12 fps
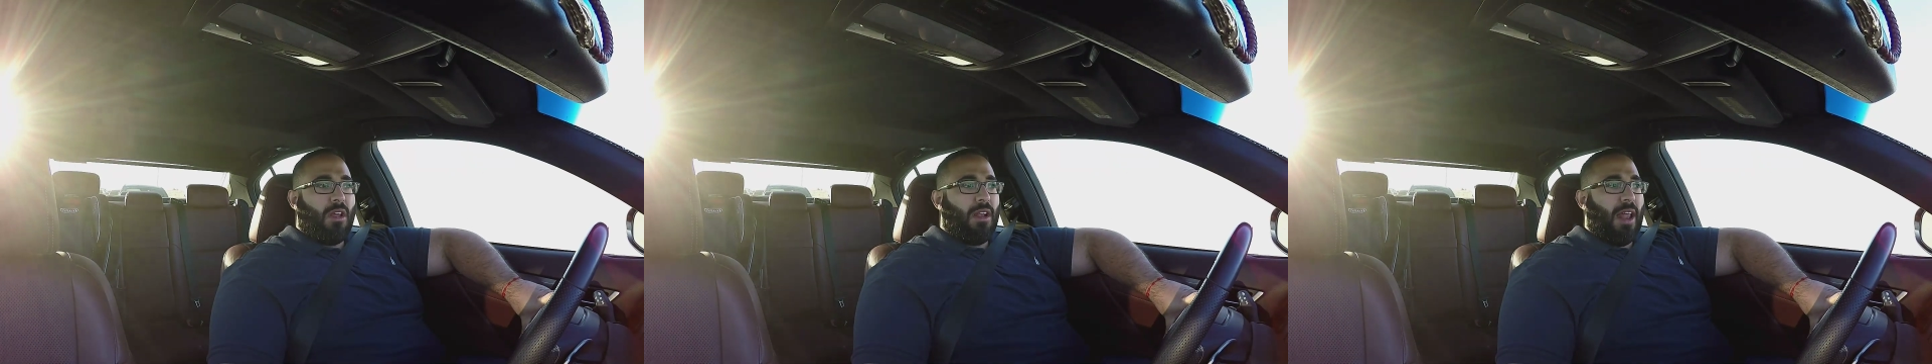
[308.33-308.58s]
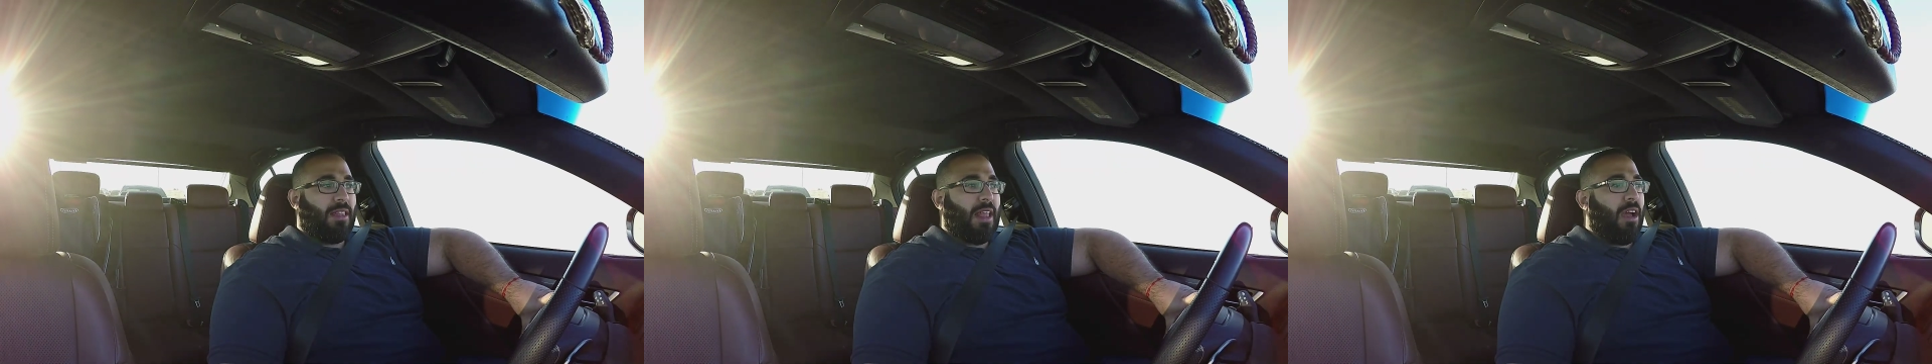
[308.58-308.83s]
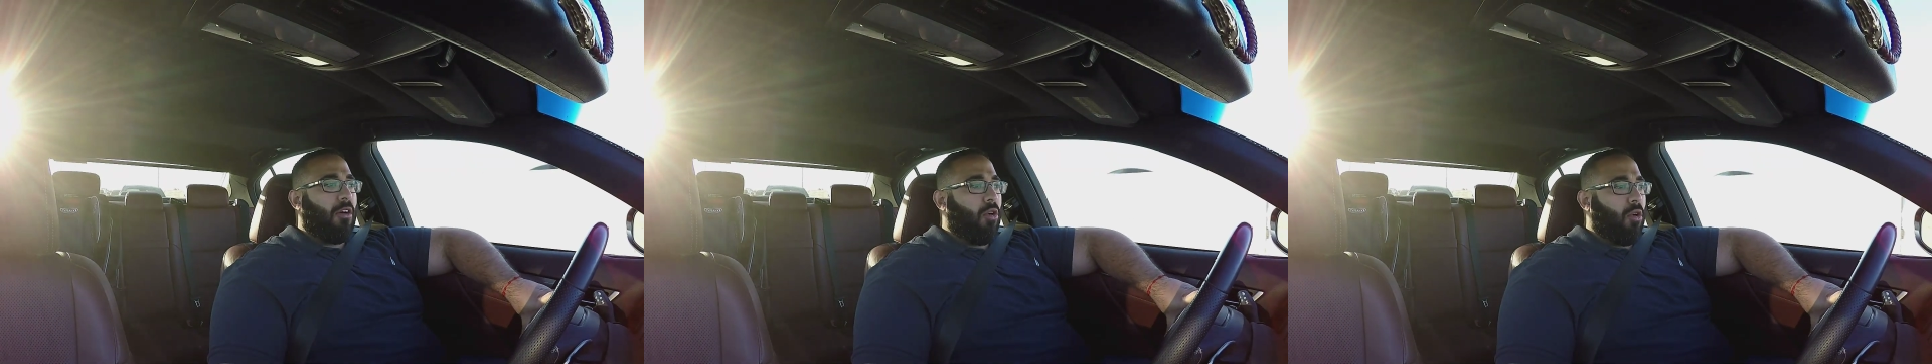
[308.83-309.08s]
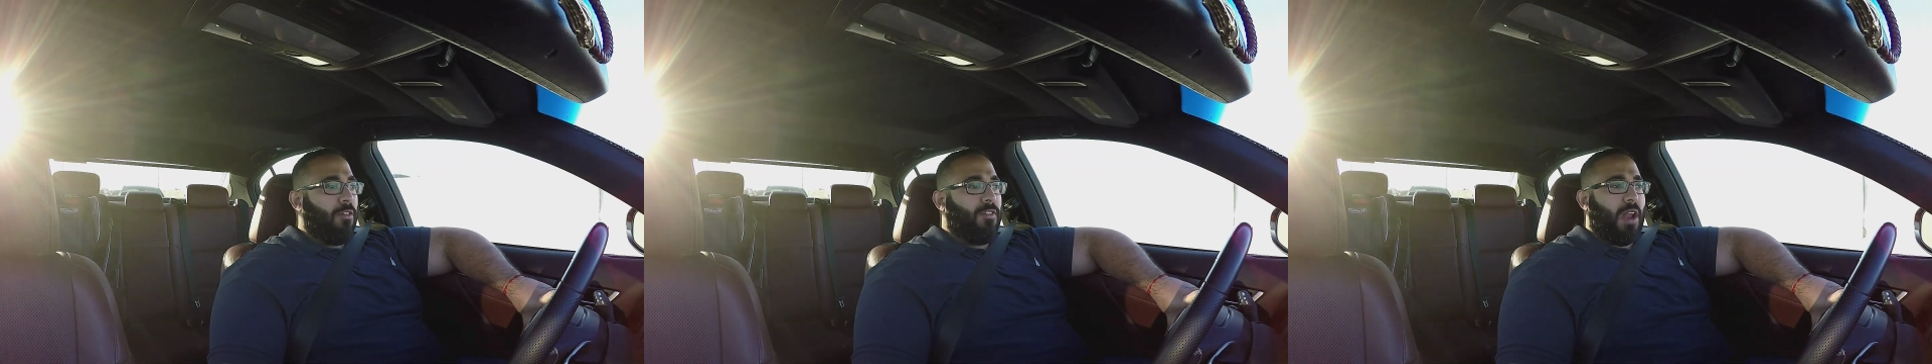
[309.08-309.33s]
Like that
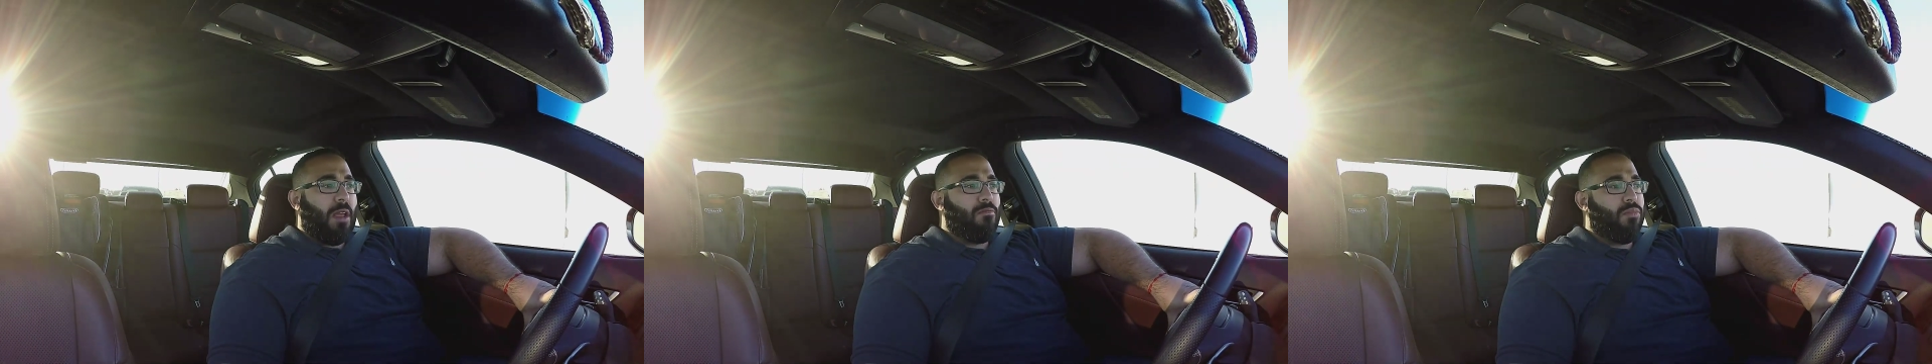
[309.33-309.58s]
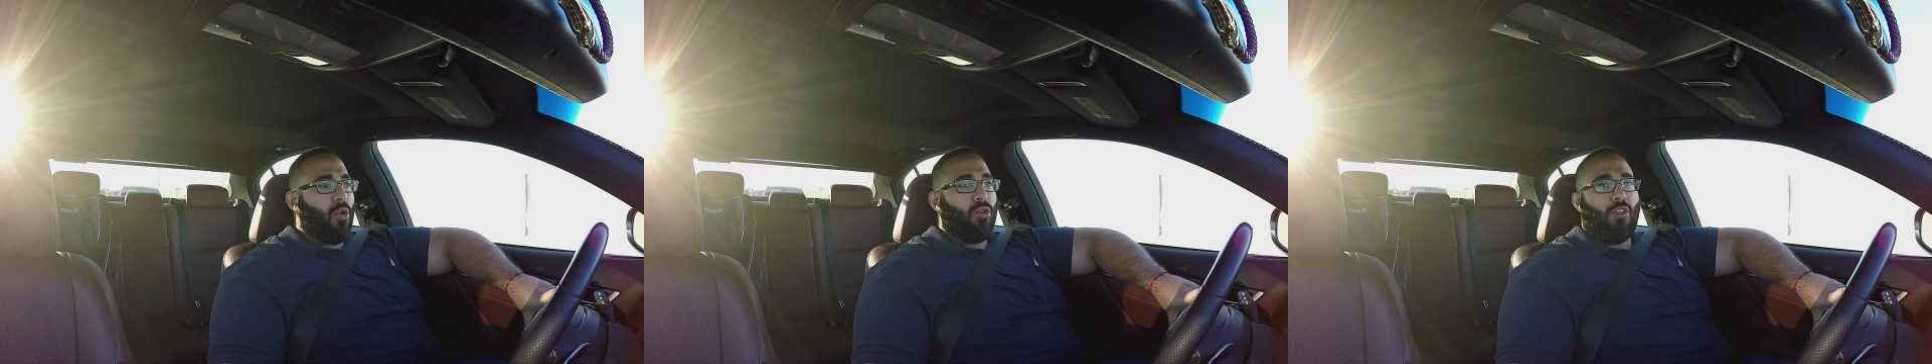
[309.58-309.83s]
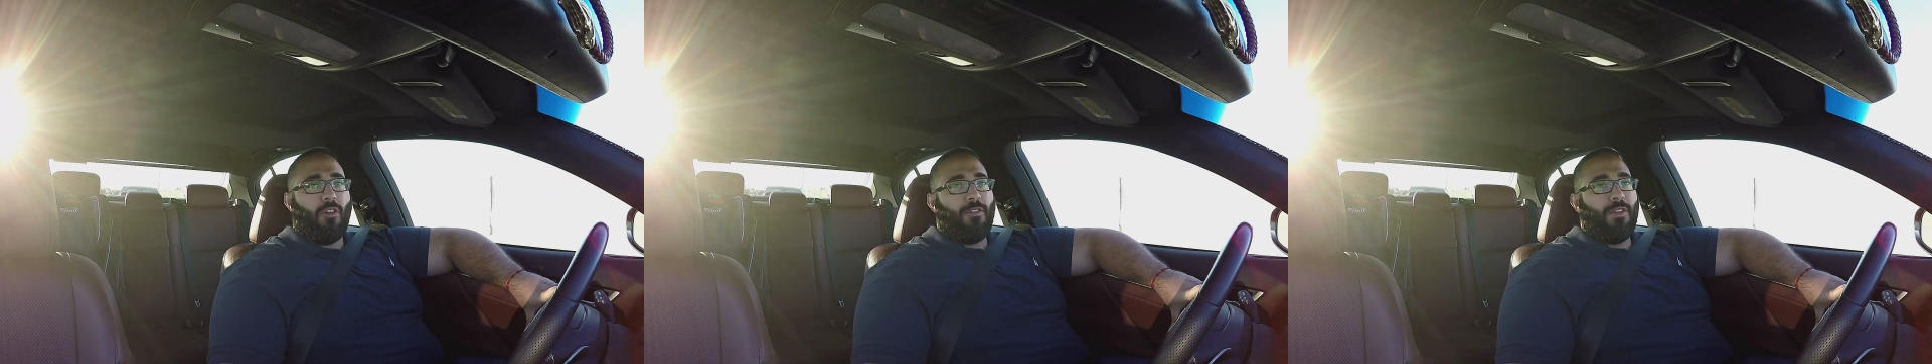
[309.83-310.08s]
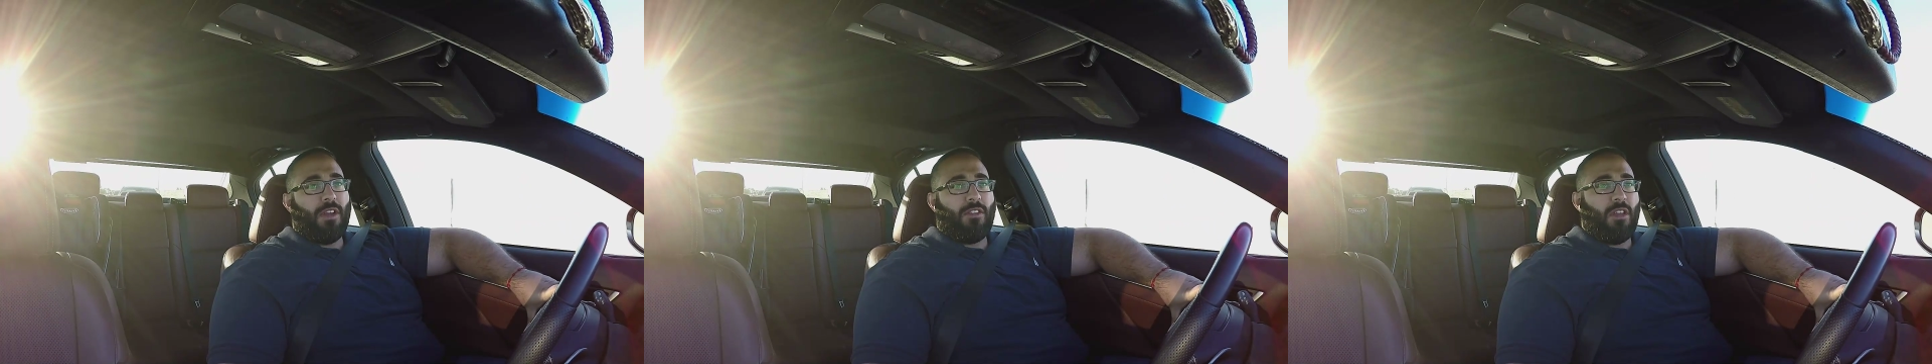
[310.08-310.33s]
whole "if it ain't broke, don't
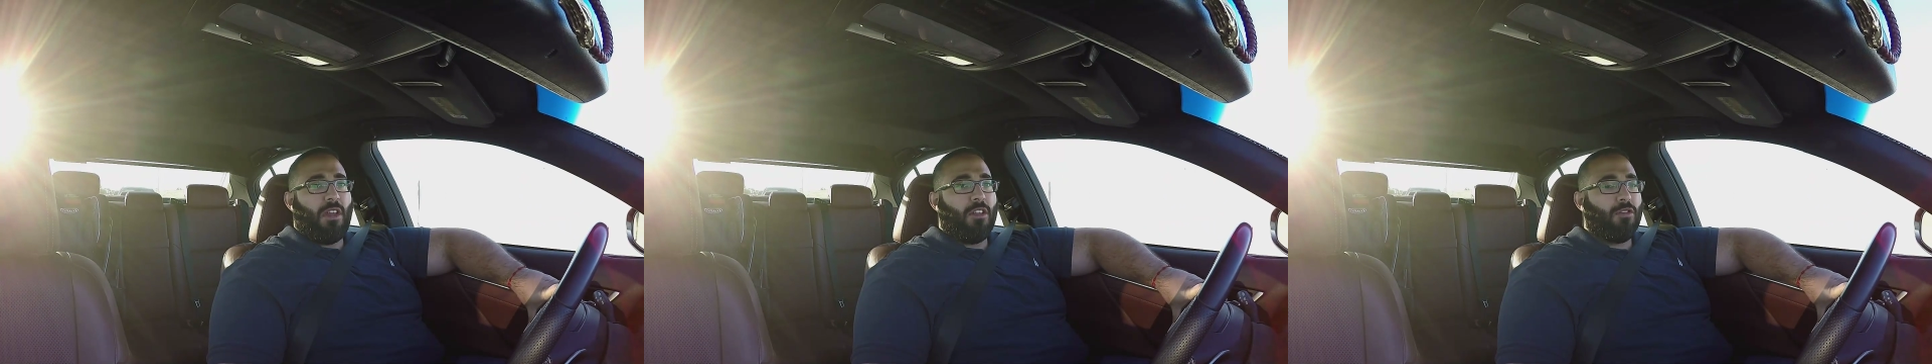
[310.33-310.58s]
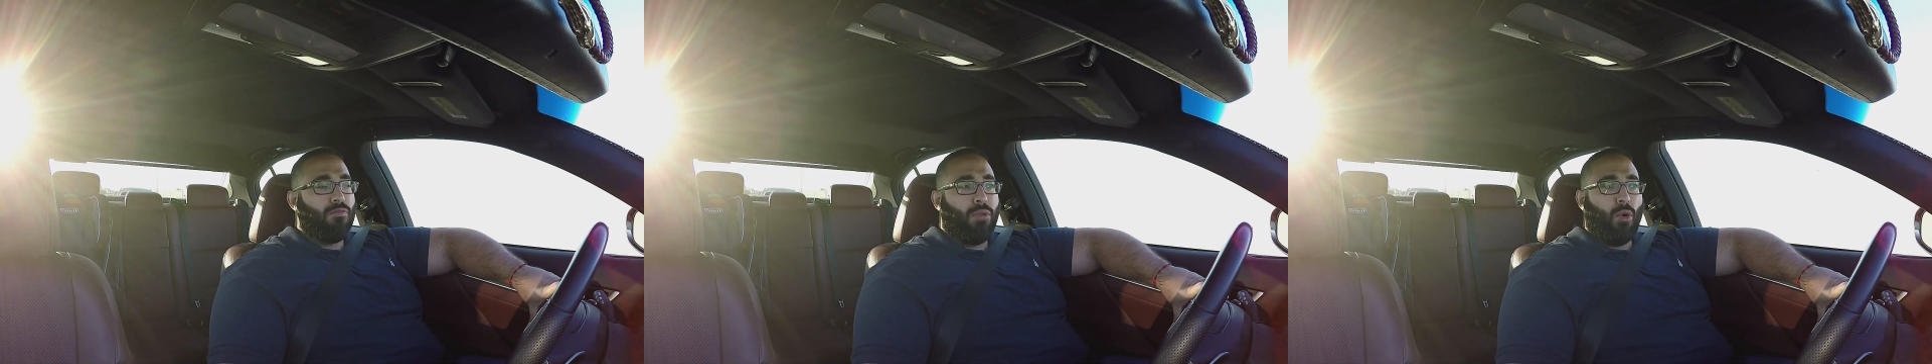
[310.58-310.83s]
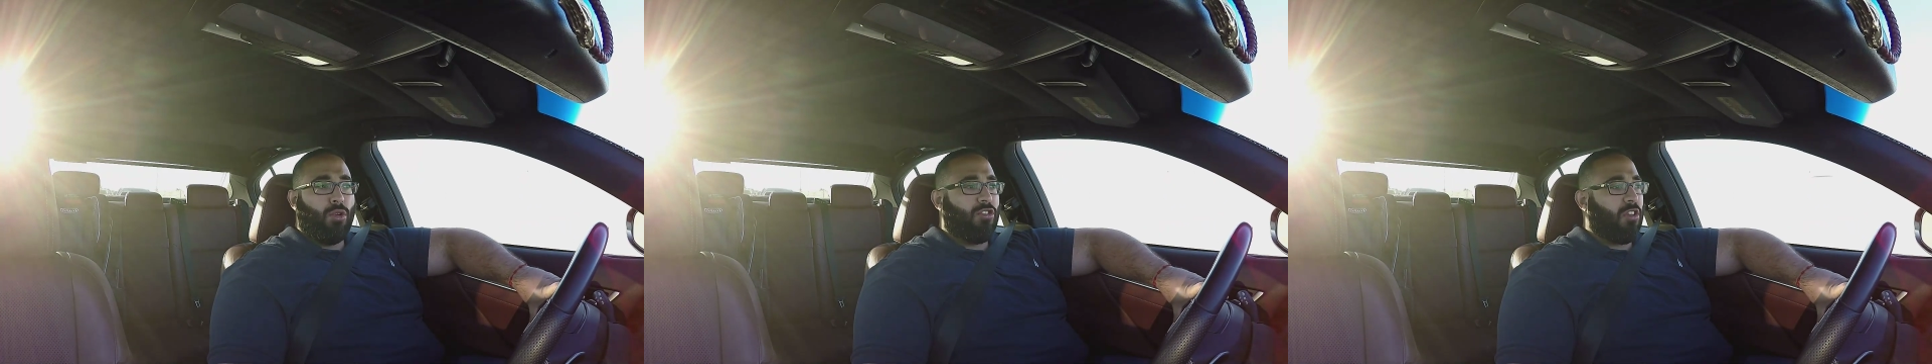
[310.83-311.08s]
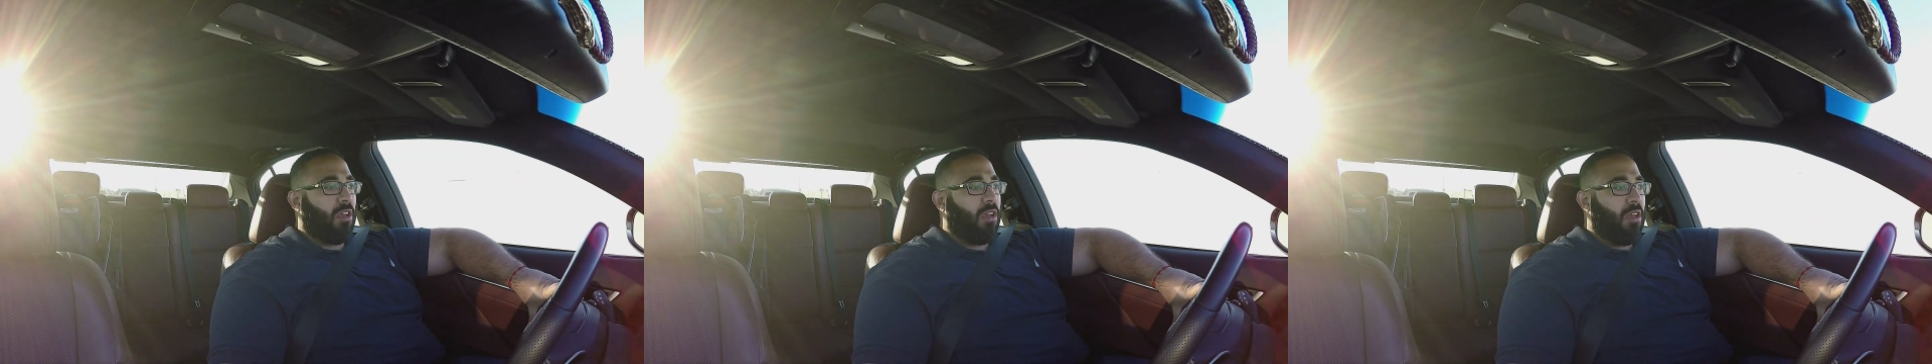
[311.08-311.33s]
fix it" is
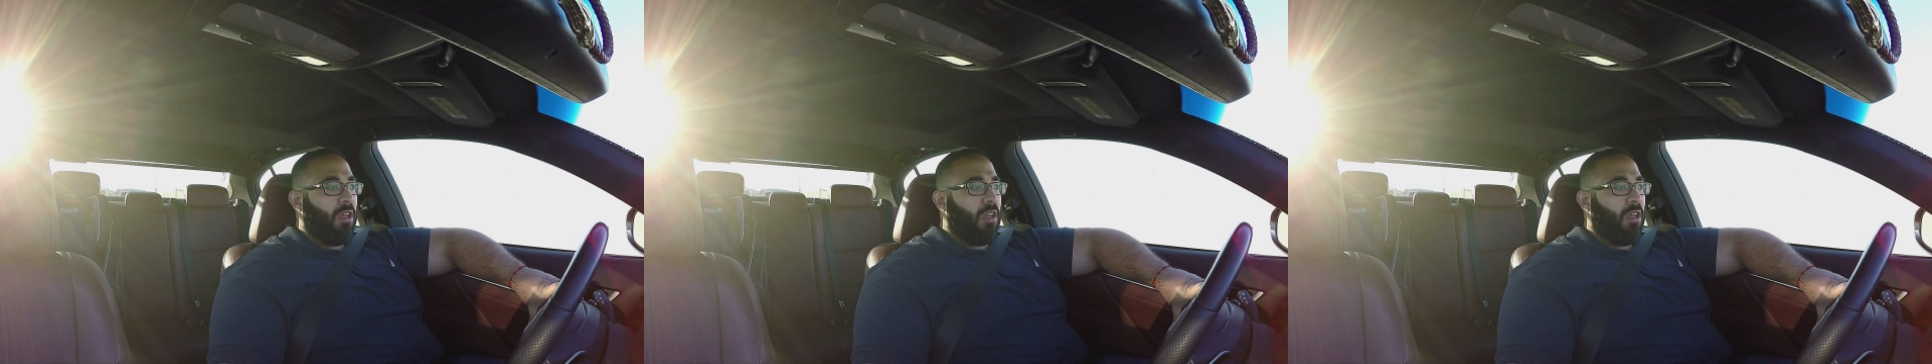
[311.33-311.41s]
bullshit.